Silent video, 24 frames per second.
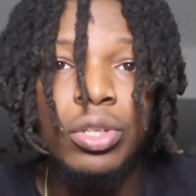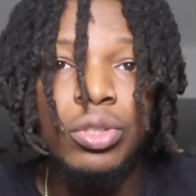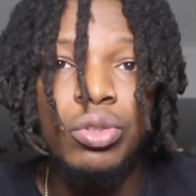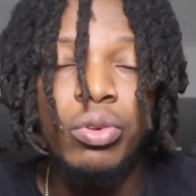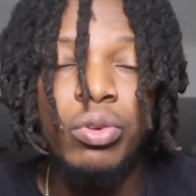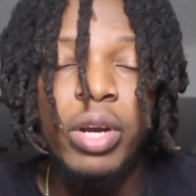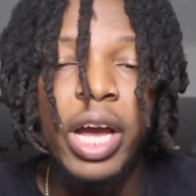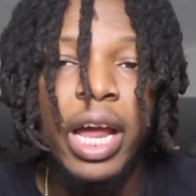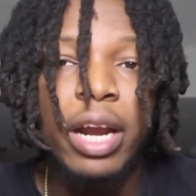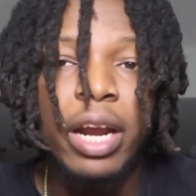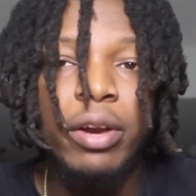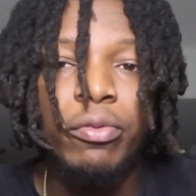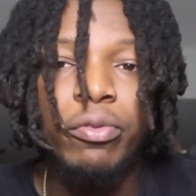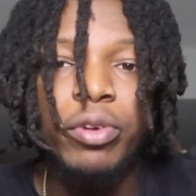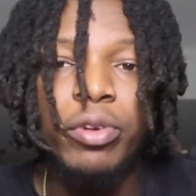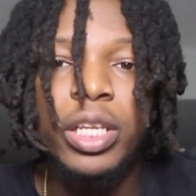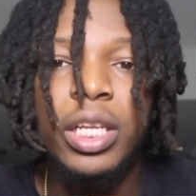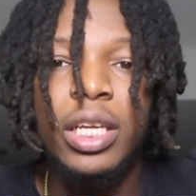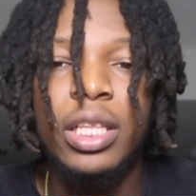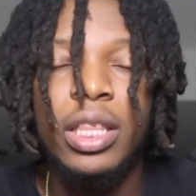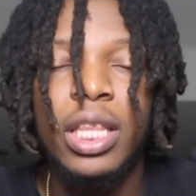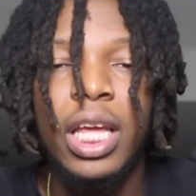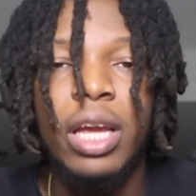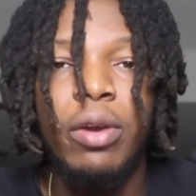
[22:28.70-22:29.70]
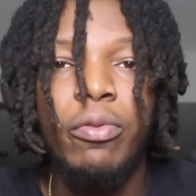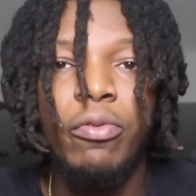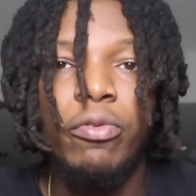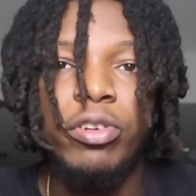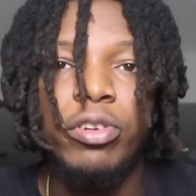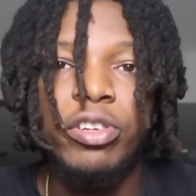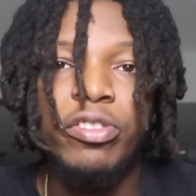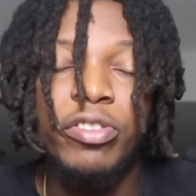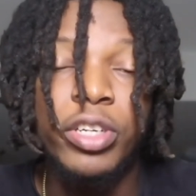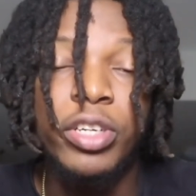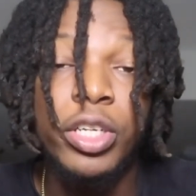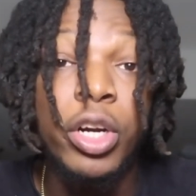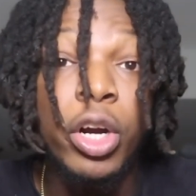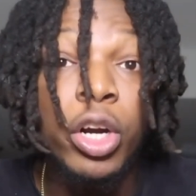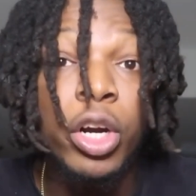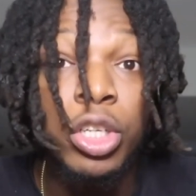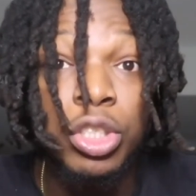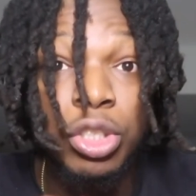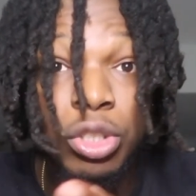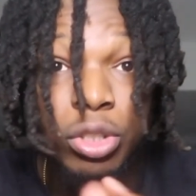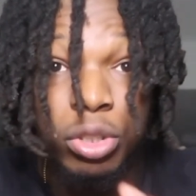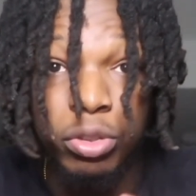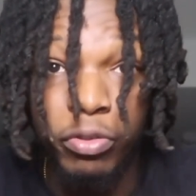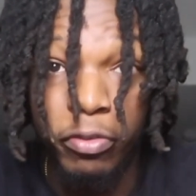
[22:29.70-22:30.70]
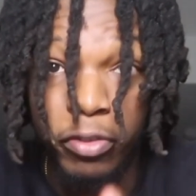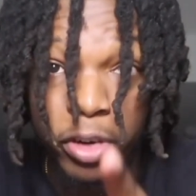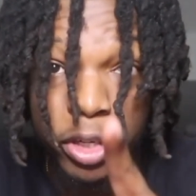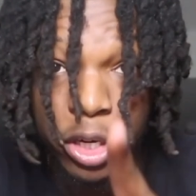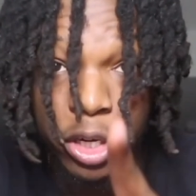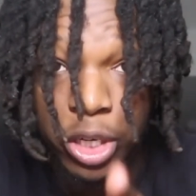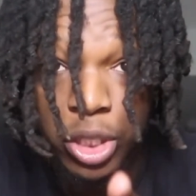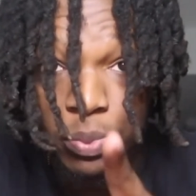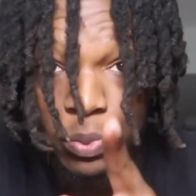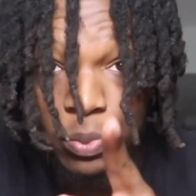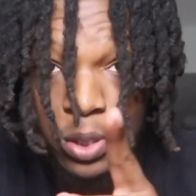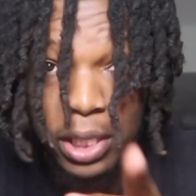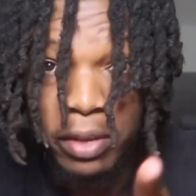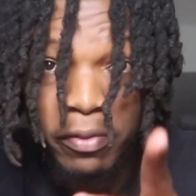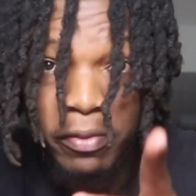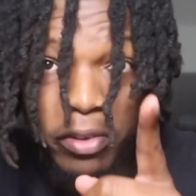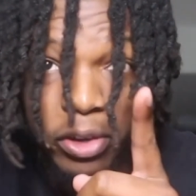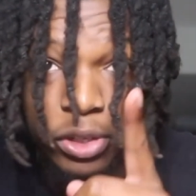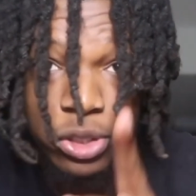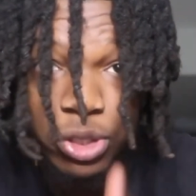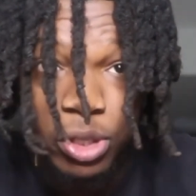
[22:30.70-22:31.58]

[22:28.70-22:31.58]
You gotta really think for your specific